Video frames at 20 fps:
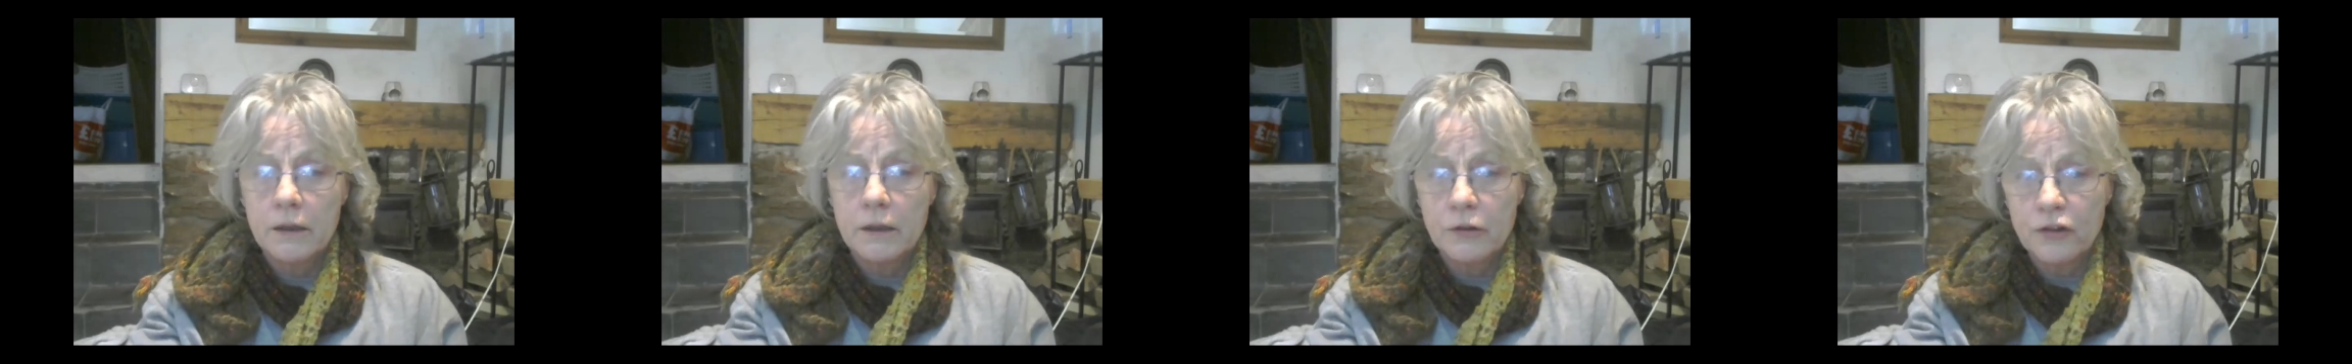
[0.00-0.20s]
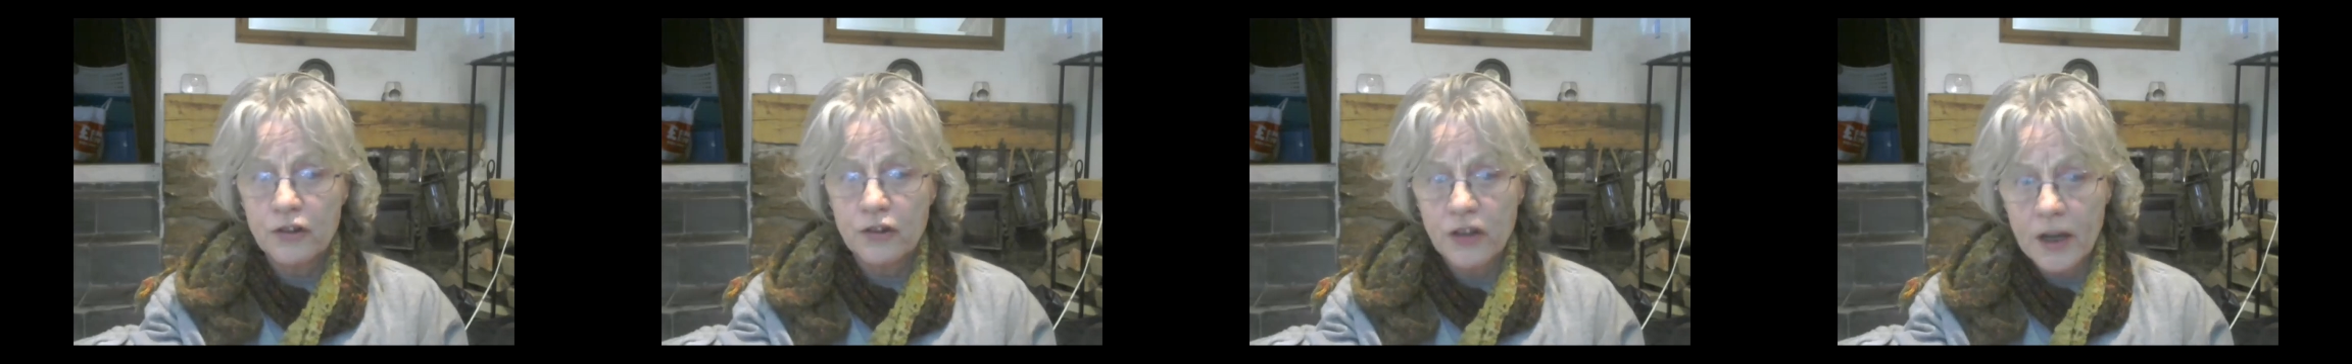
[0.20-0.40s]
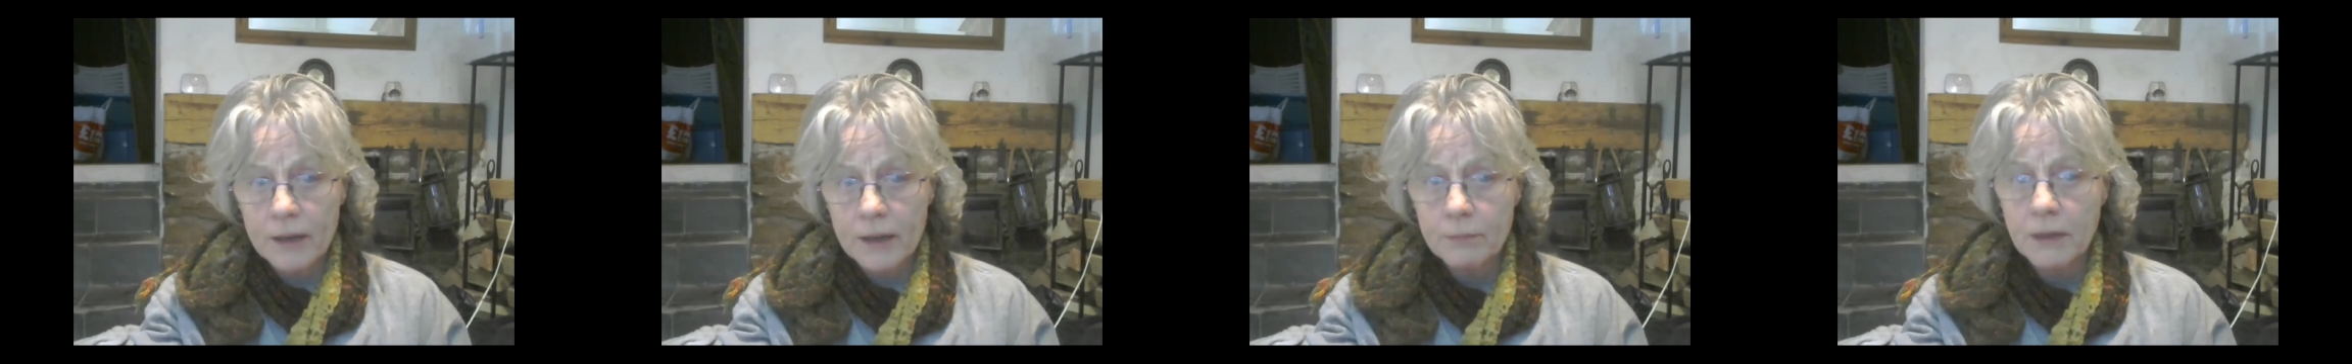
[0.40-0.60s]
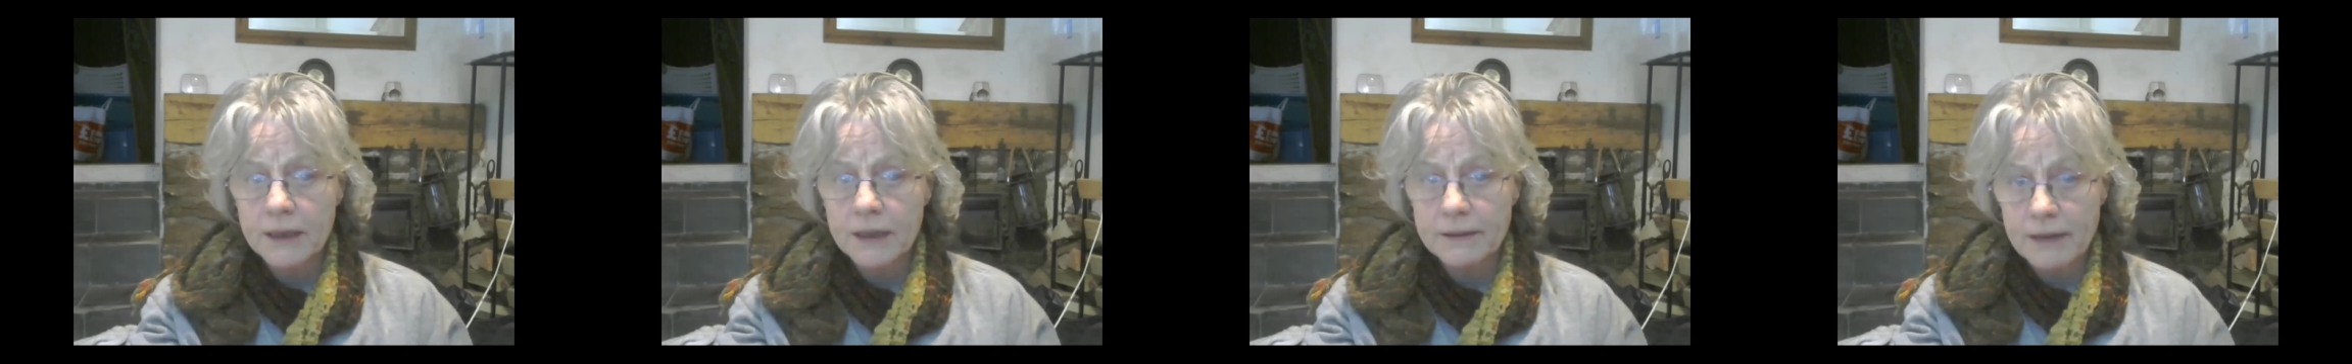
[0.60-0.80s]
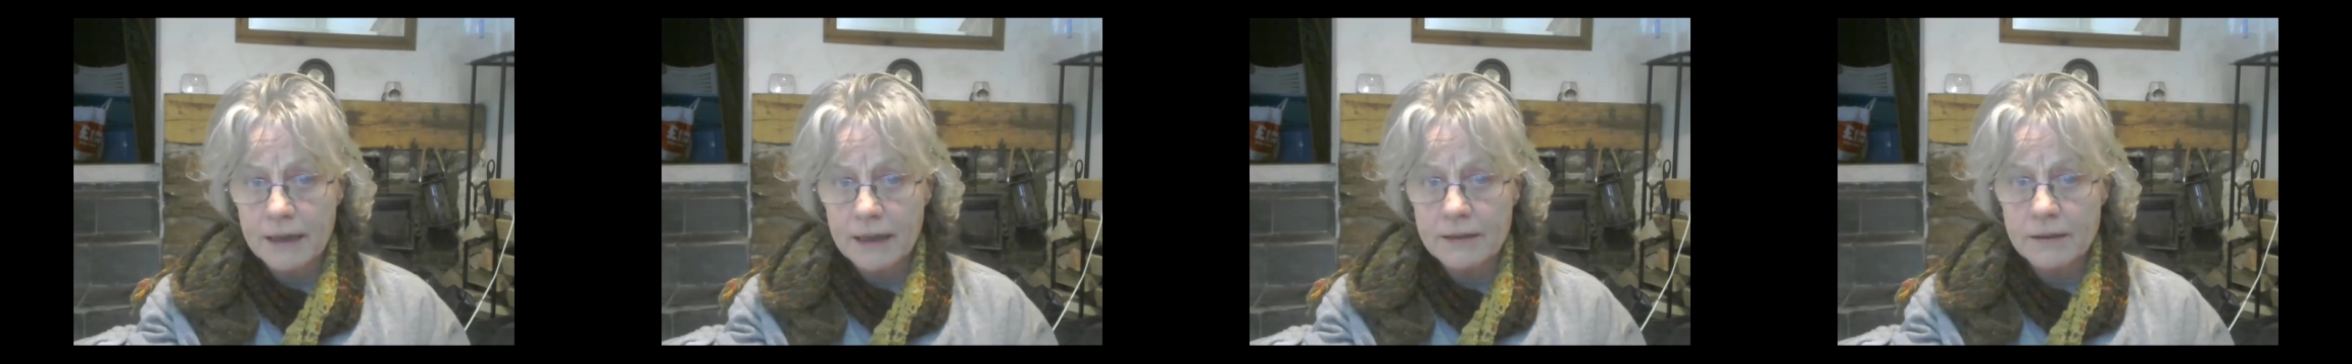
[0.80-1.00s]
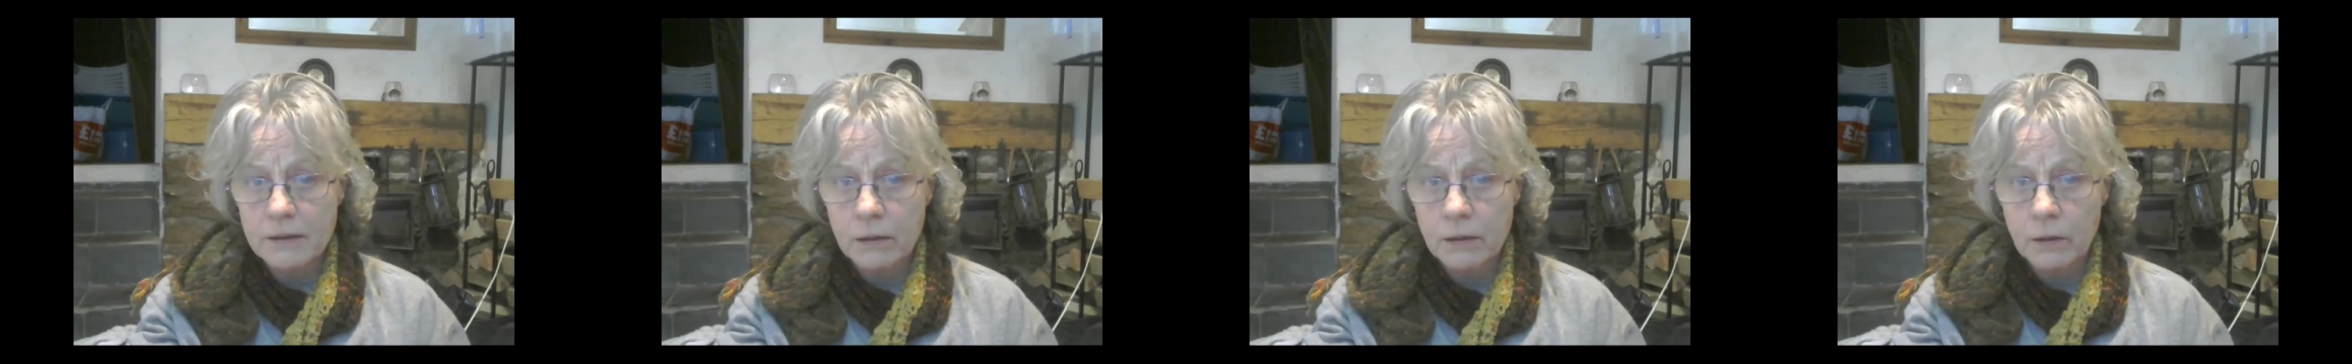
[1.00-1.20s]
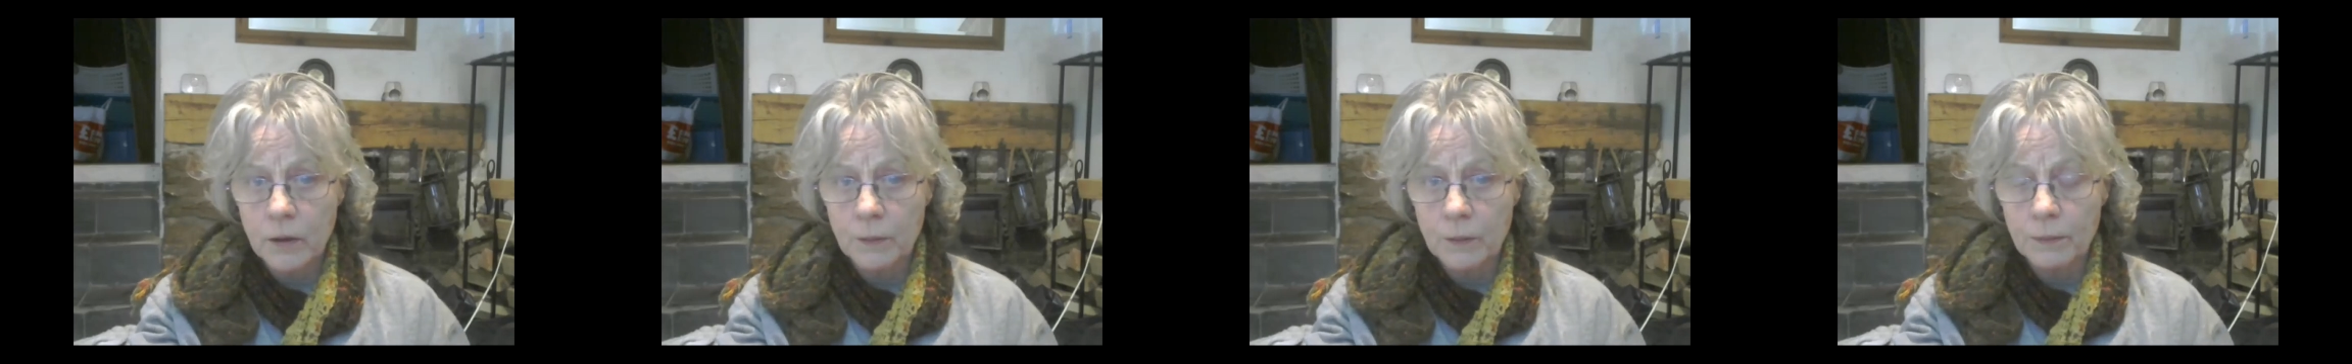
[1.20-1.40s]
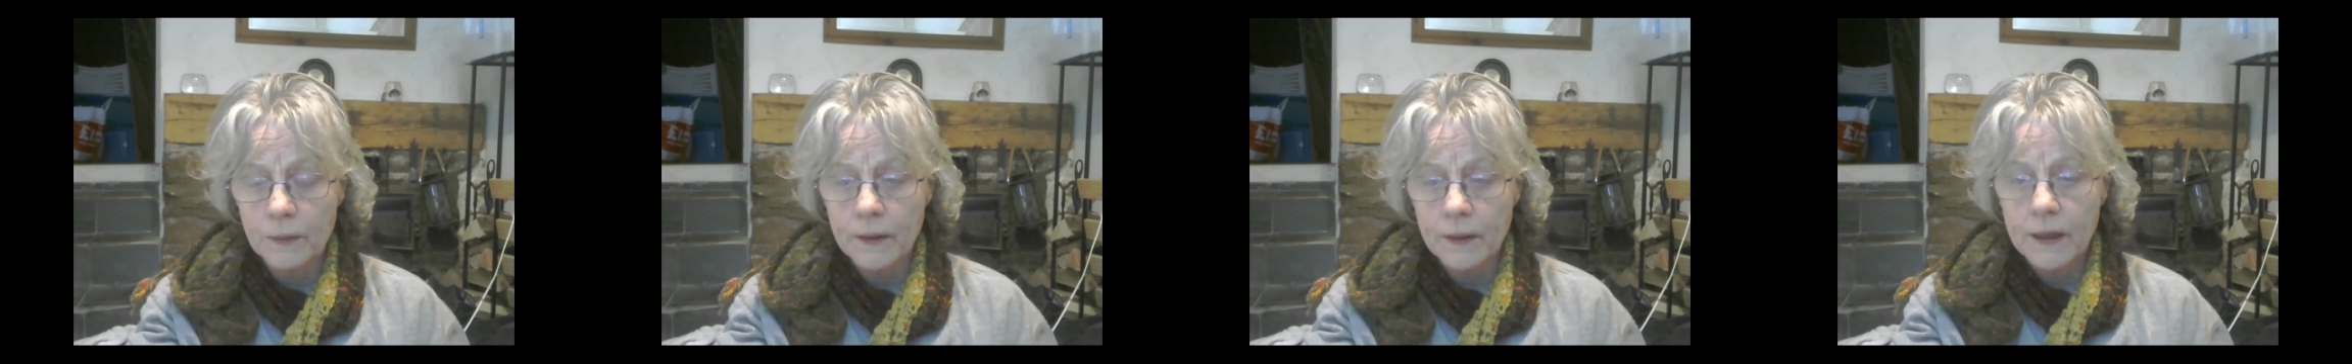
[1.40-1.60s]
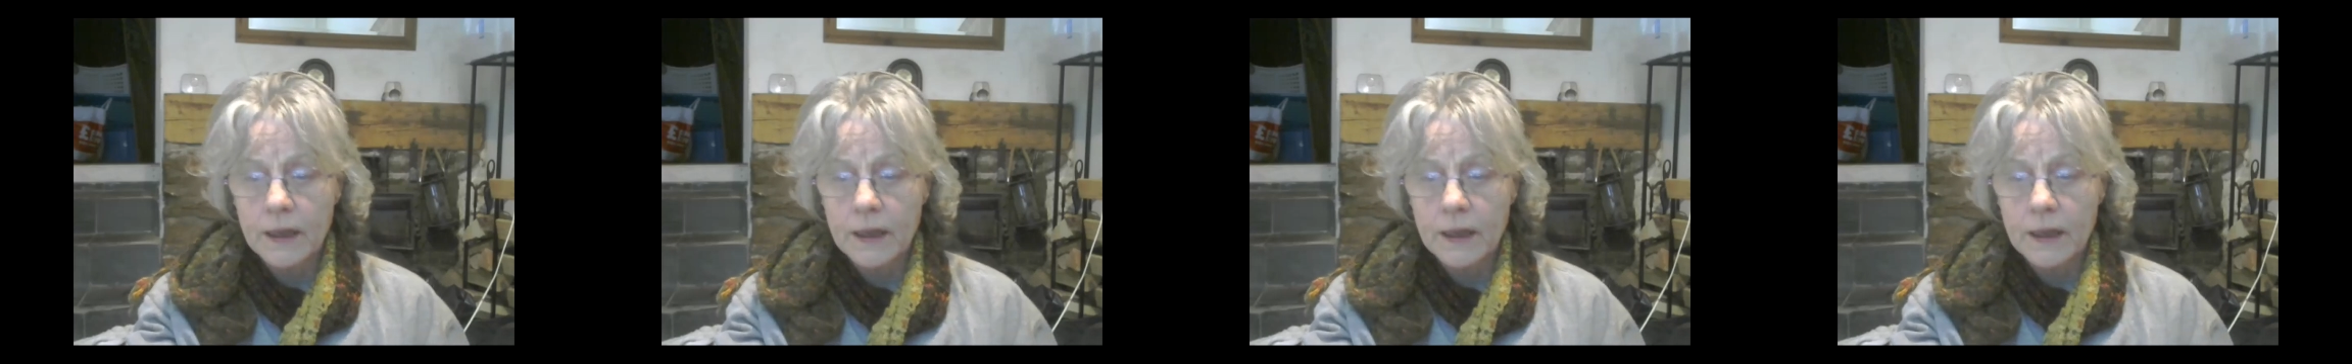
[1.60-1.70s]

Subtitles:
share my desktop,